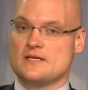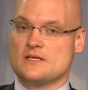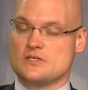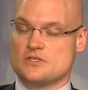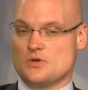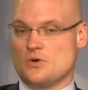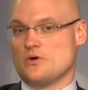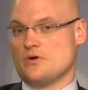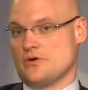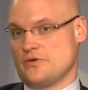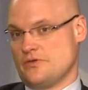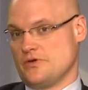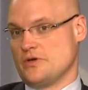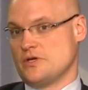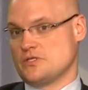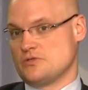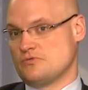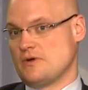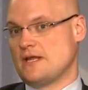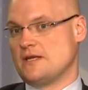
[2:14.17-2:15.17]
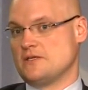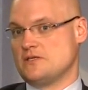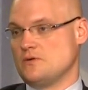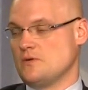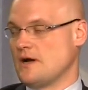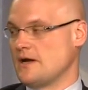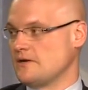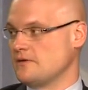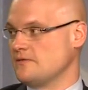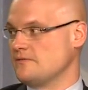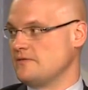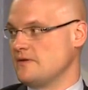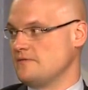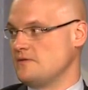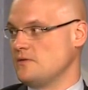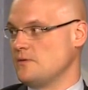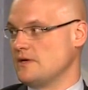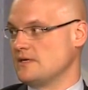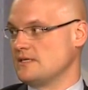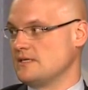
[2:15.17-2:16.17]
so it's rated to
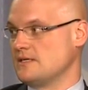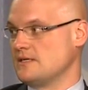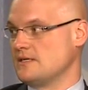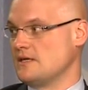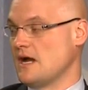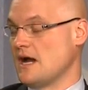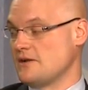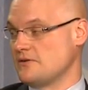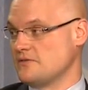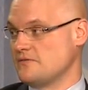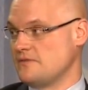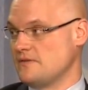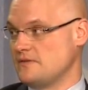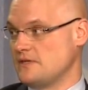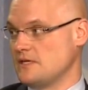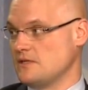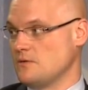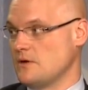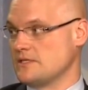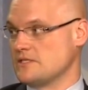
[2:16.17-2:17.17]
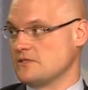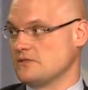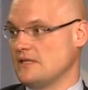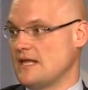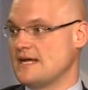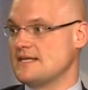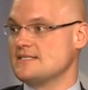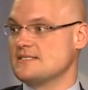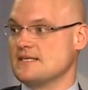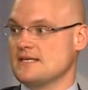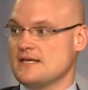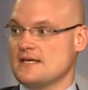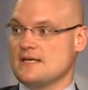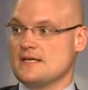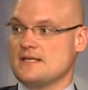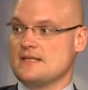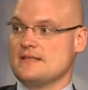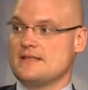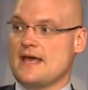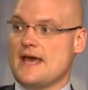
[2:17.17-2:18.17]
150 kilowatts or less,
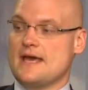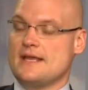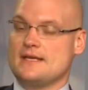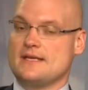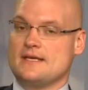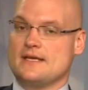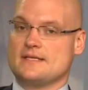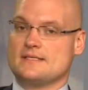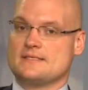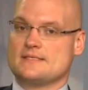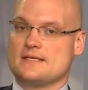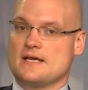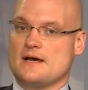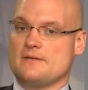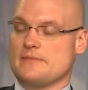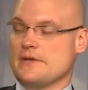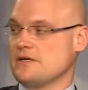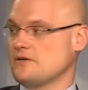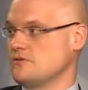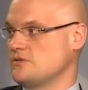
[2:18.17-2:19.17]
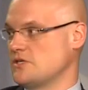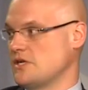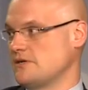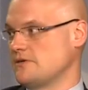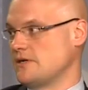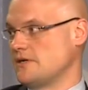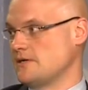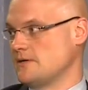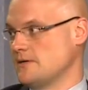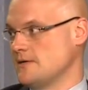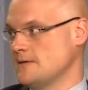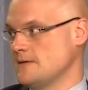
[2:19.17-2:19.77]
then it's a microgenerator.